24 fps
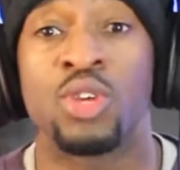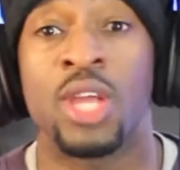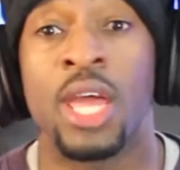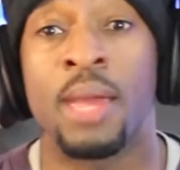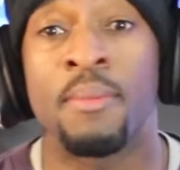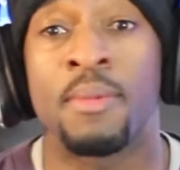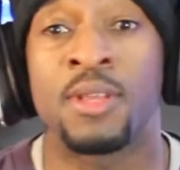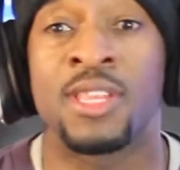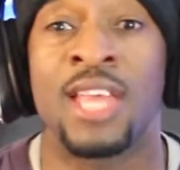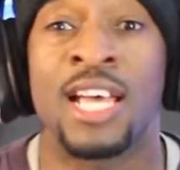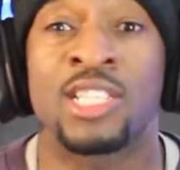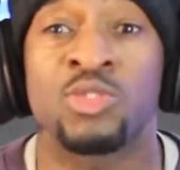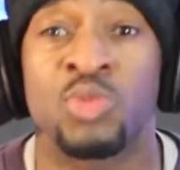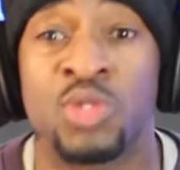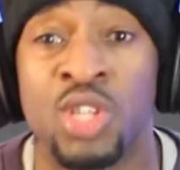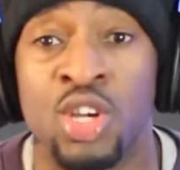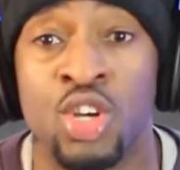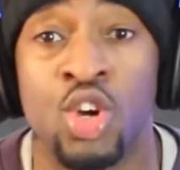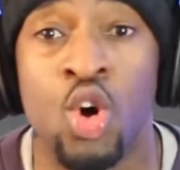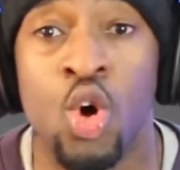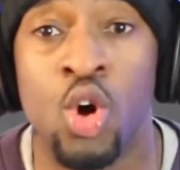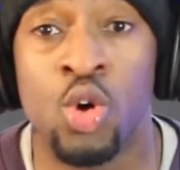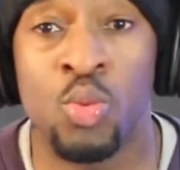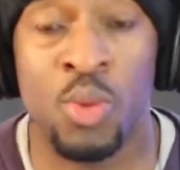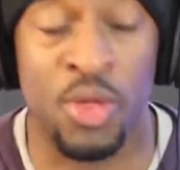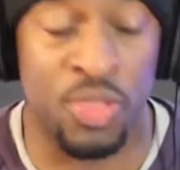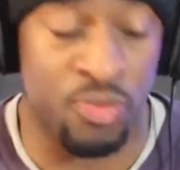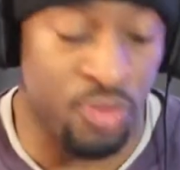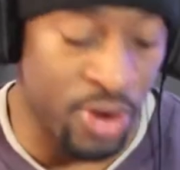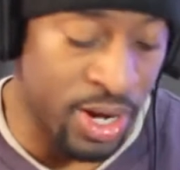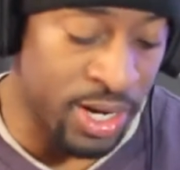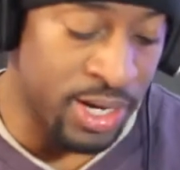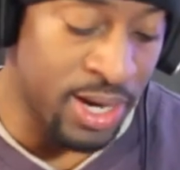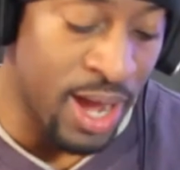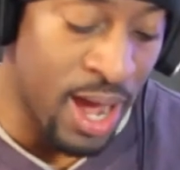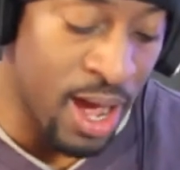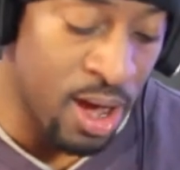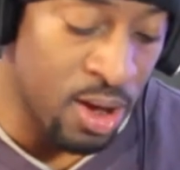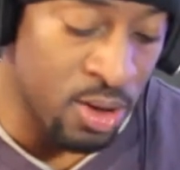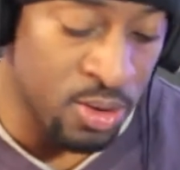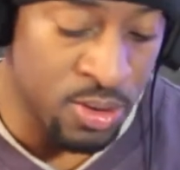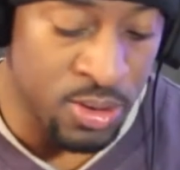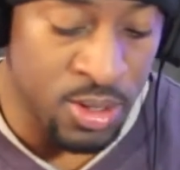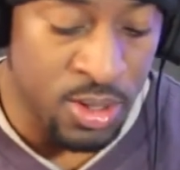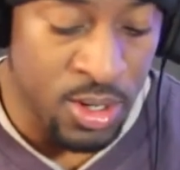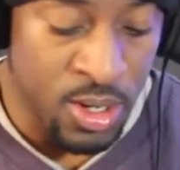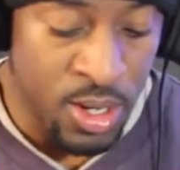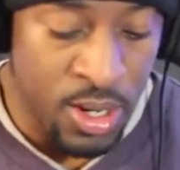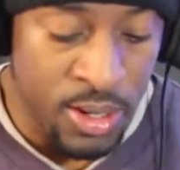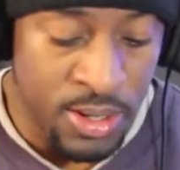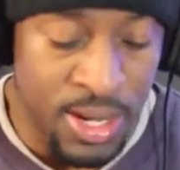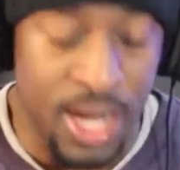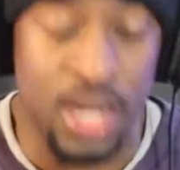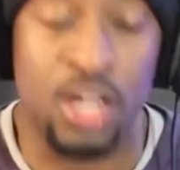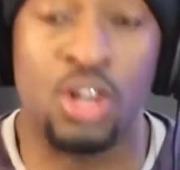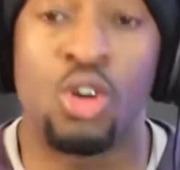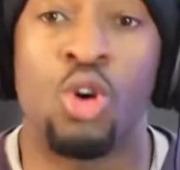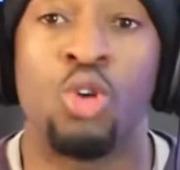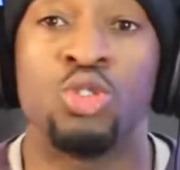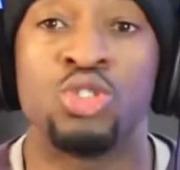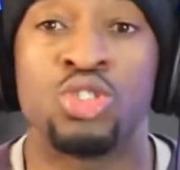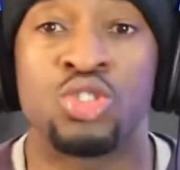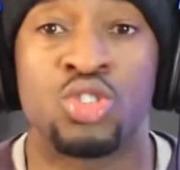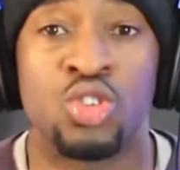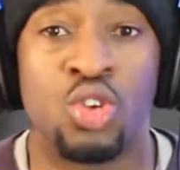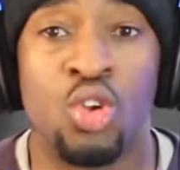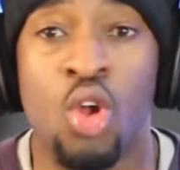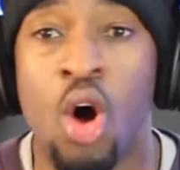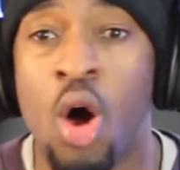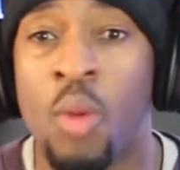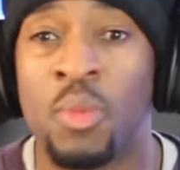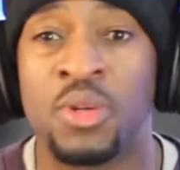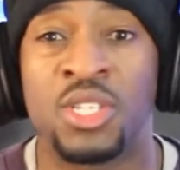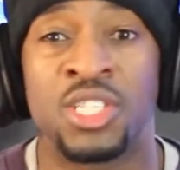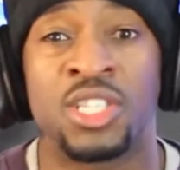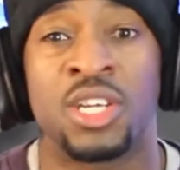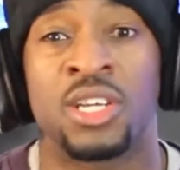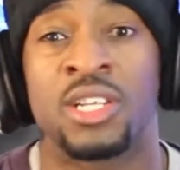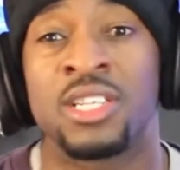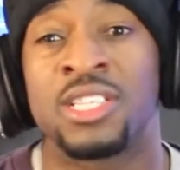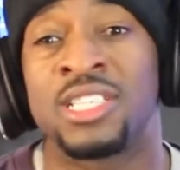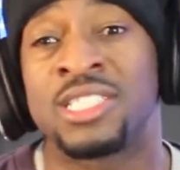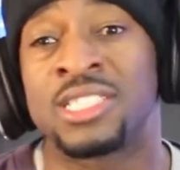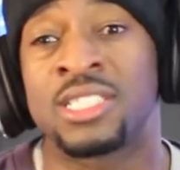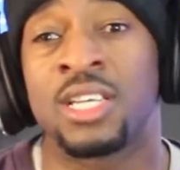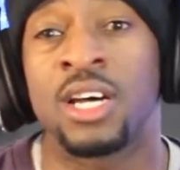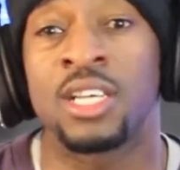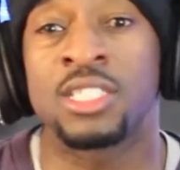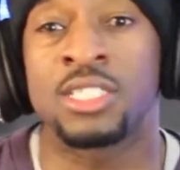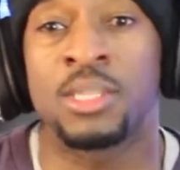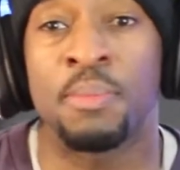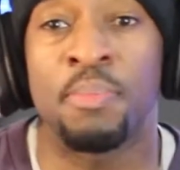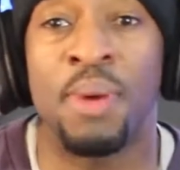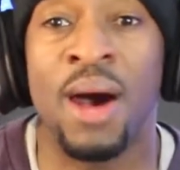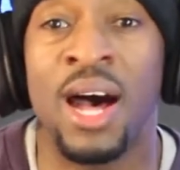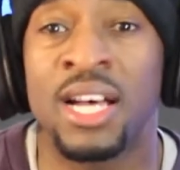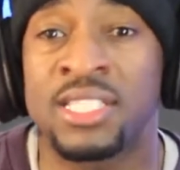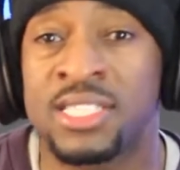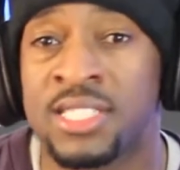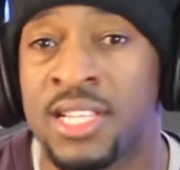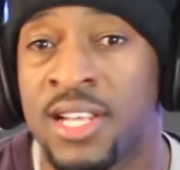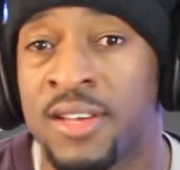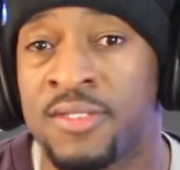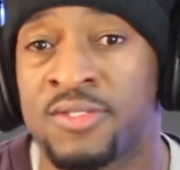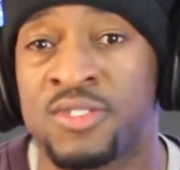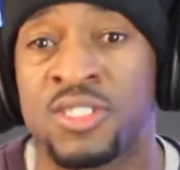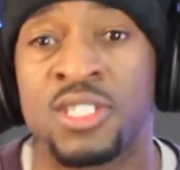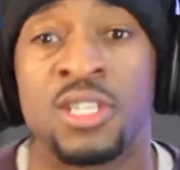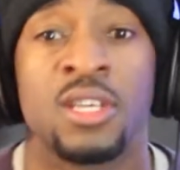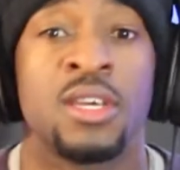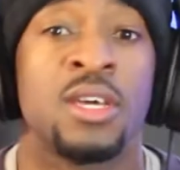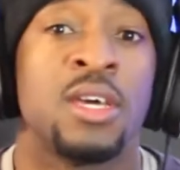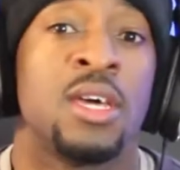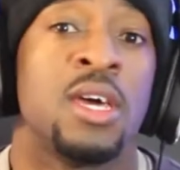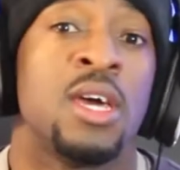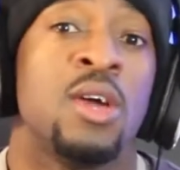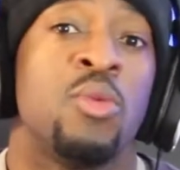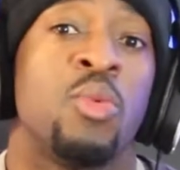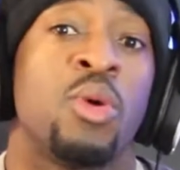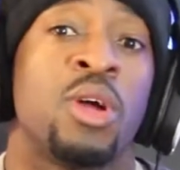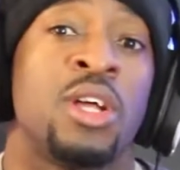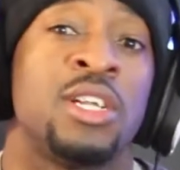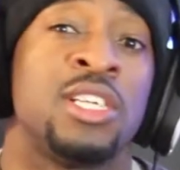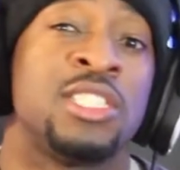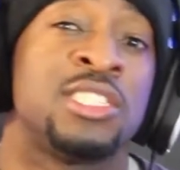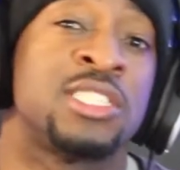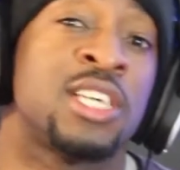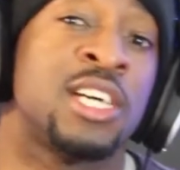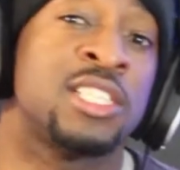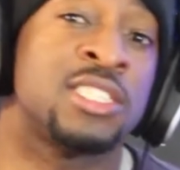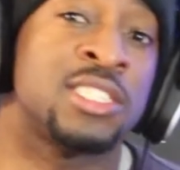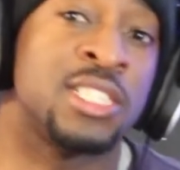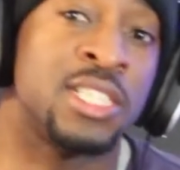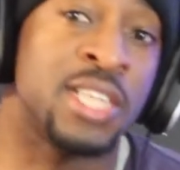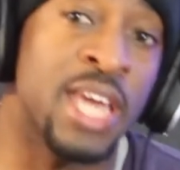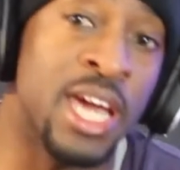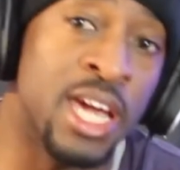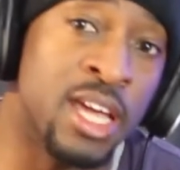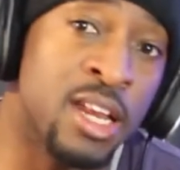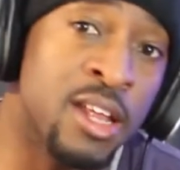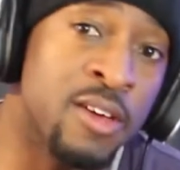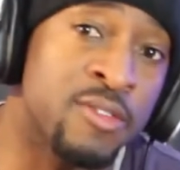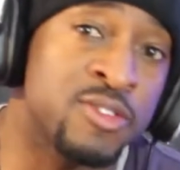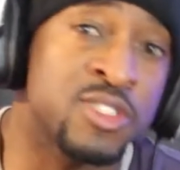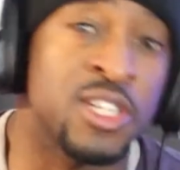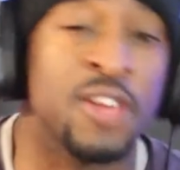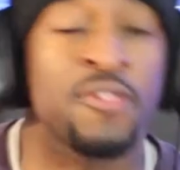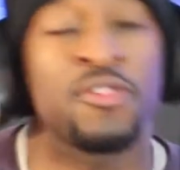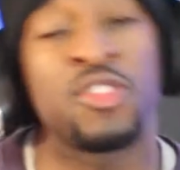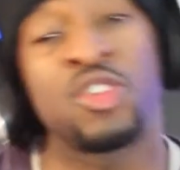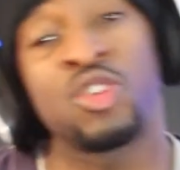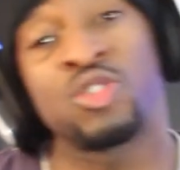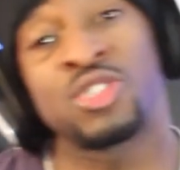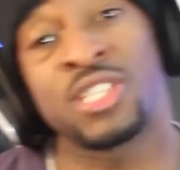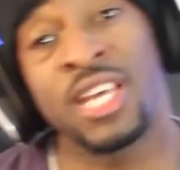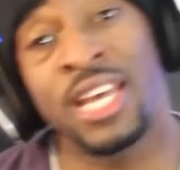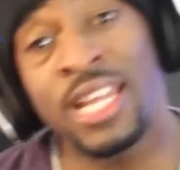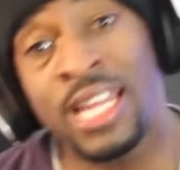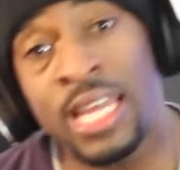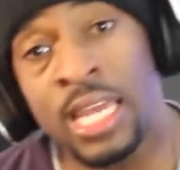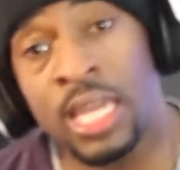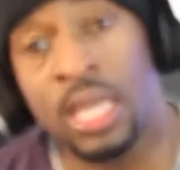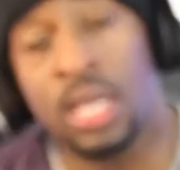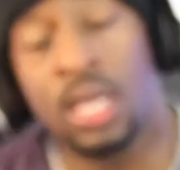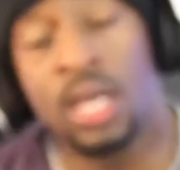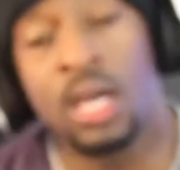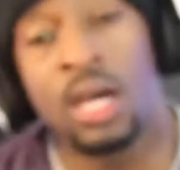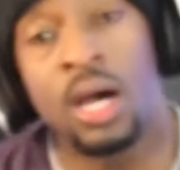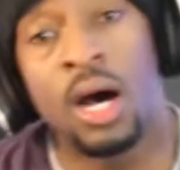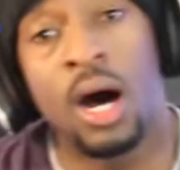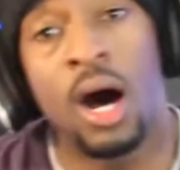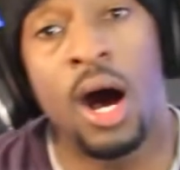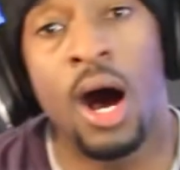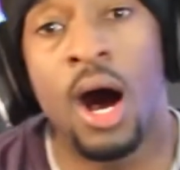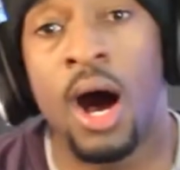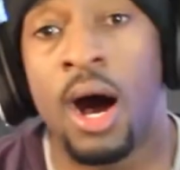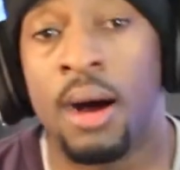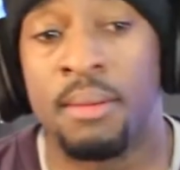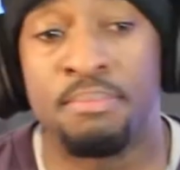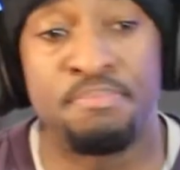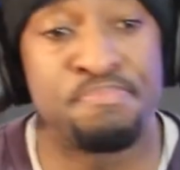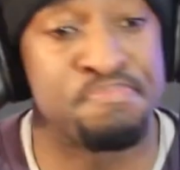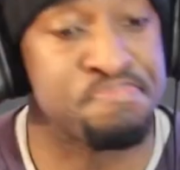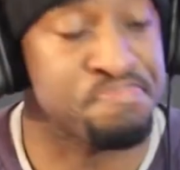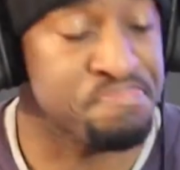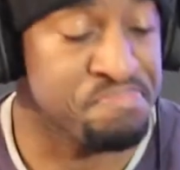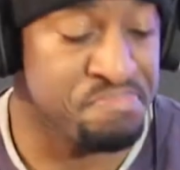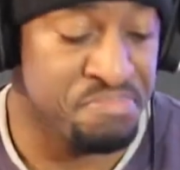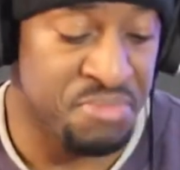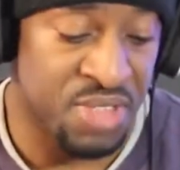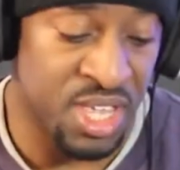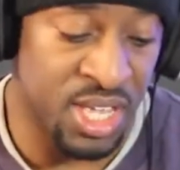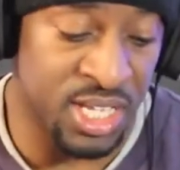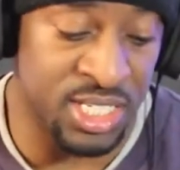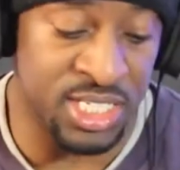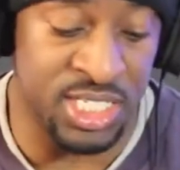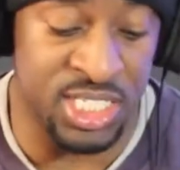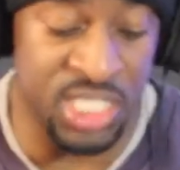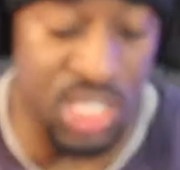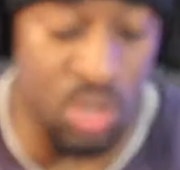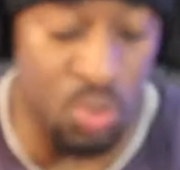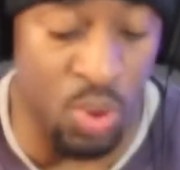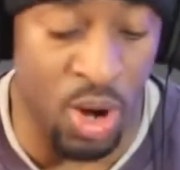name, but that's what they're going with right now. Not going to hold you too long. We're just going to discuss the positives. We're going to discuss the negatives, if there's any, and see